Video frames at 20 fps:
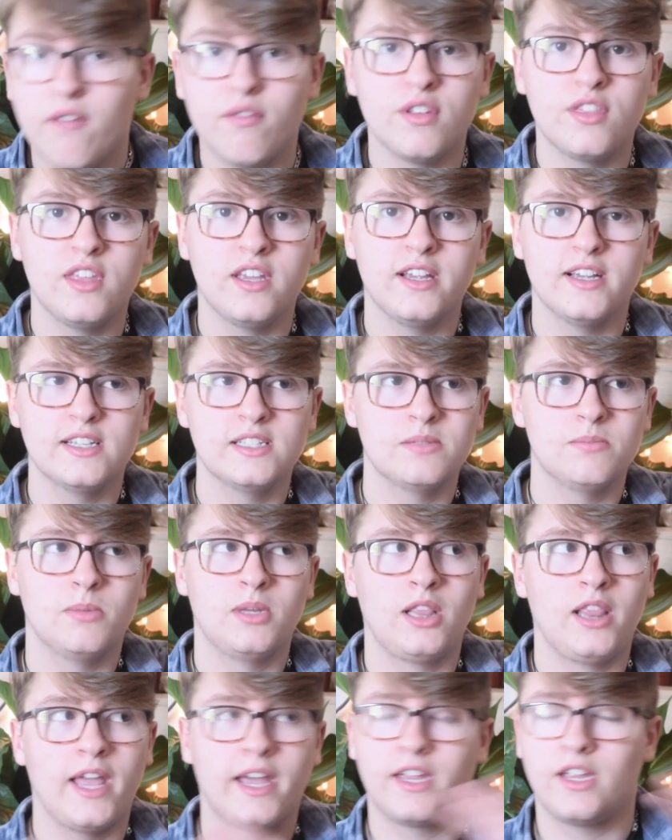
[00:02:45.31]
Everything is
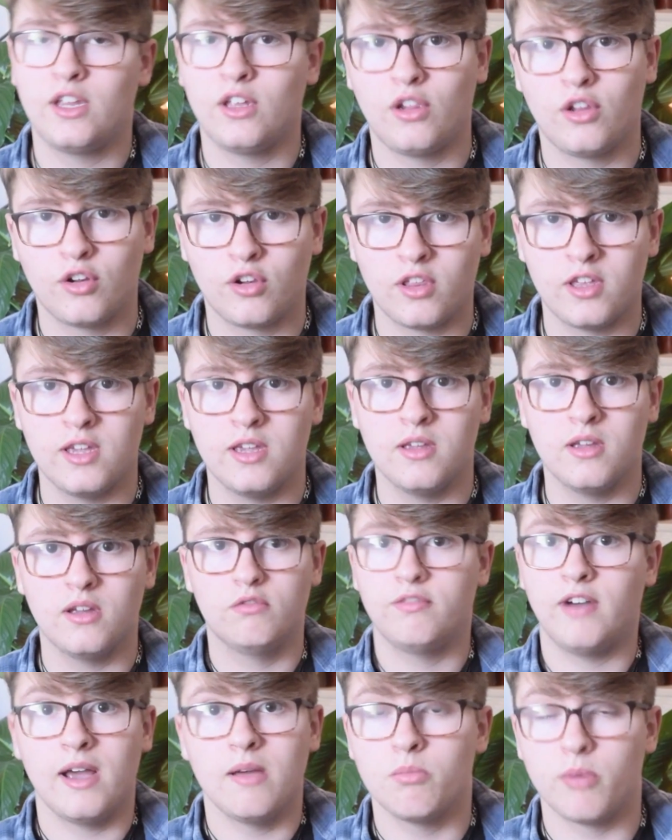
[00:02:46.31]
molecularly
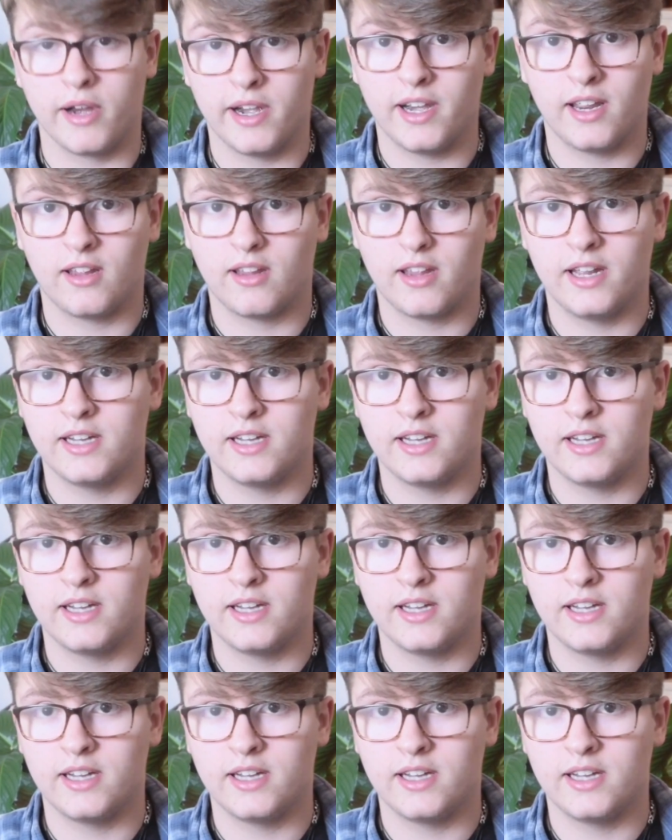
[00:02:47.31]
vibrating.